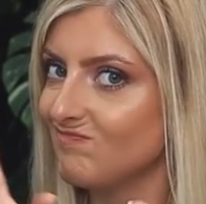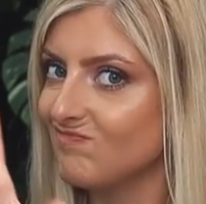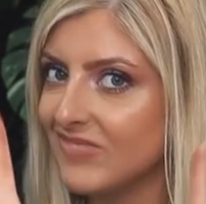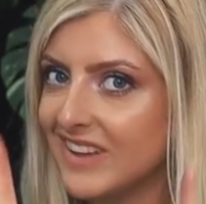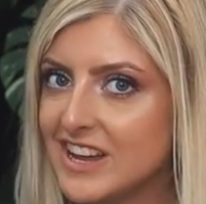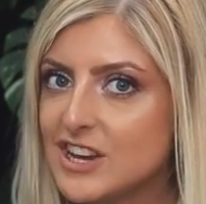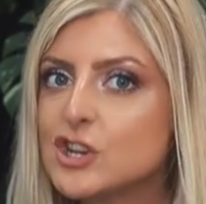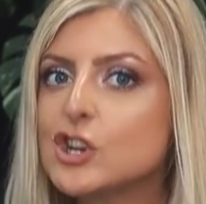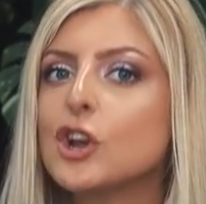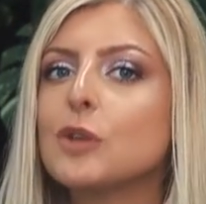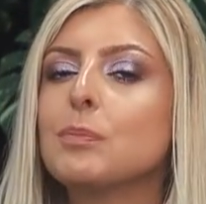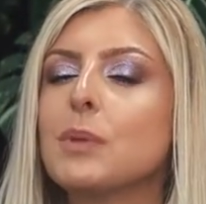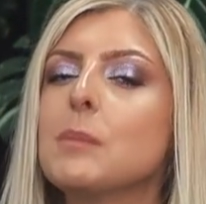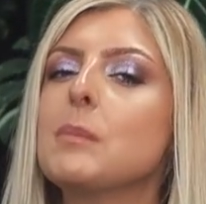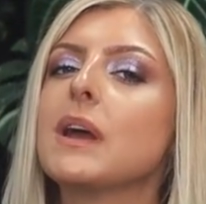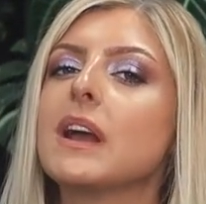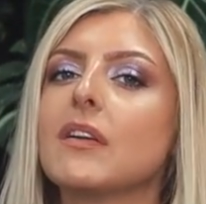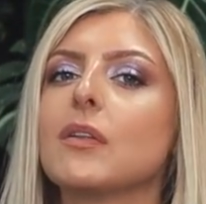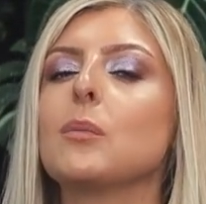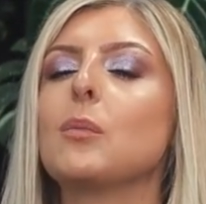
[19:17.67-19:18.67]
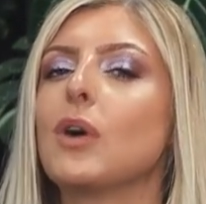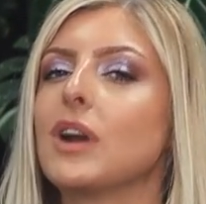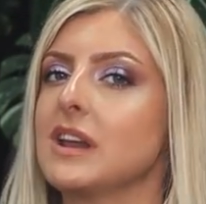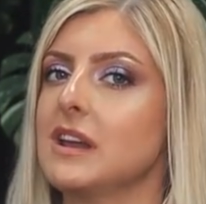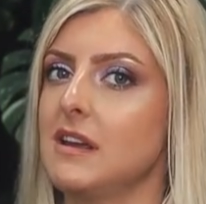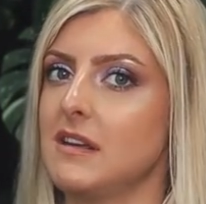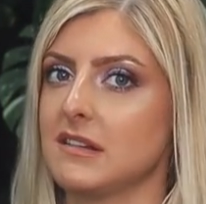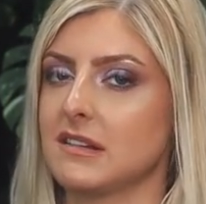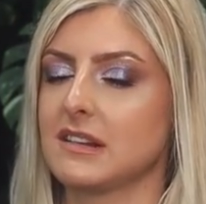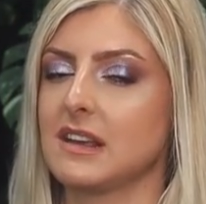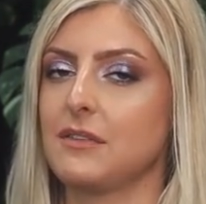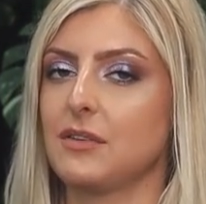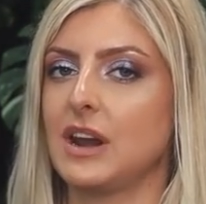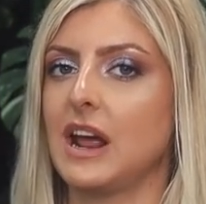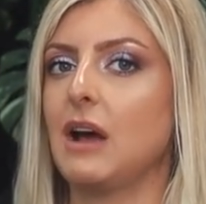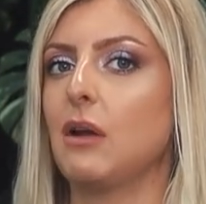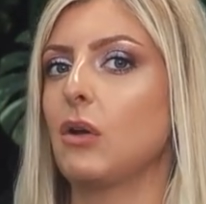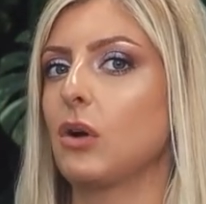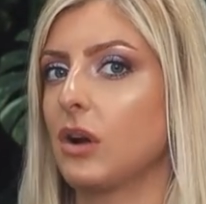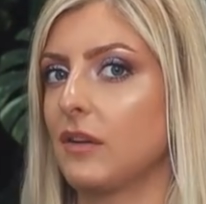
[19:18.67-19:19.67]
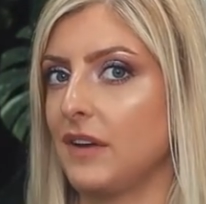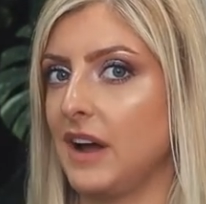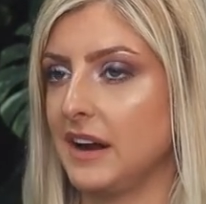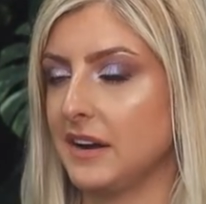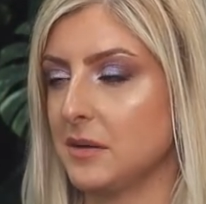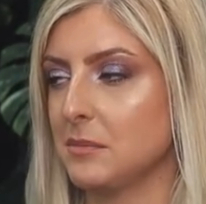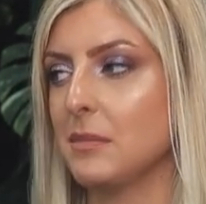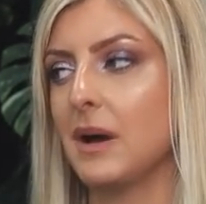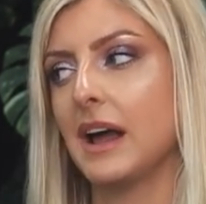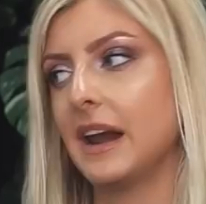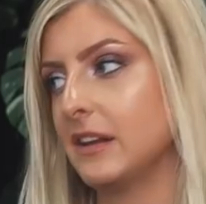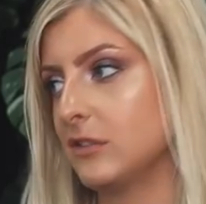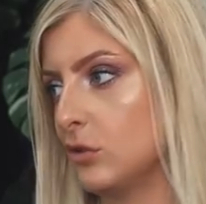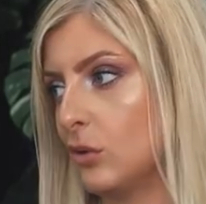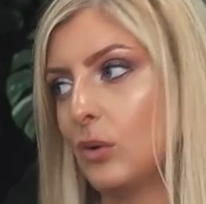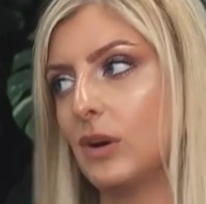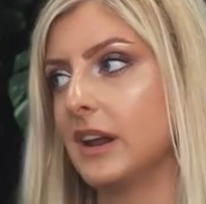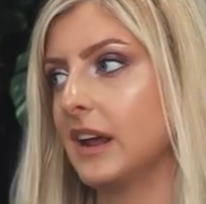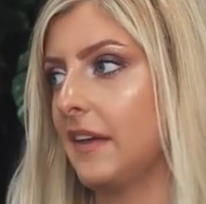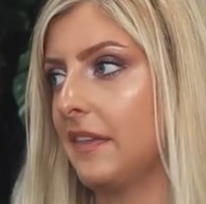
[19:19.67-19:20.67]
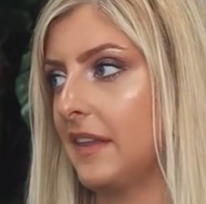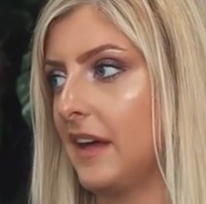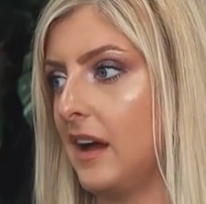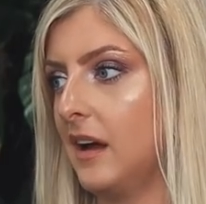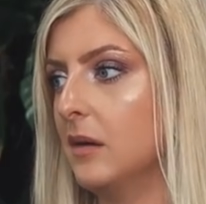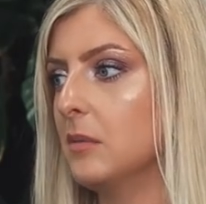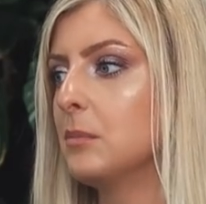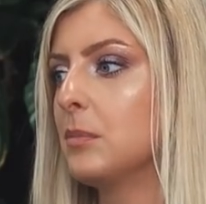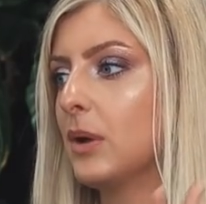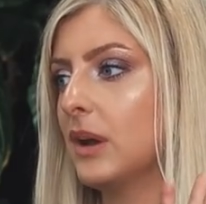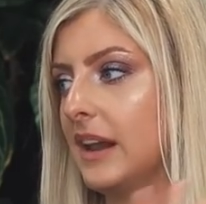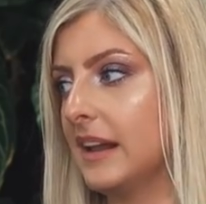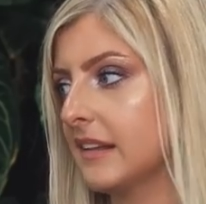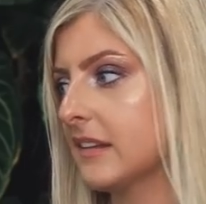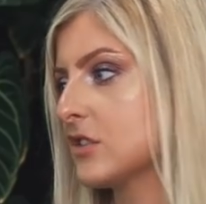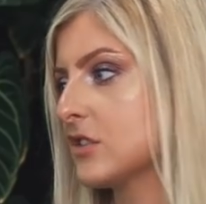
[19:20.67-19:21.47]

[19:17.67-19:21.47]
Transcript: He should be bigger than what he is, given how long I've had him, and I totally get that. But let's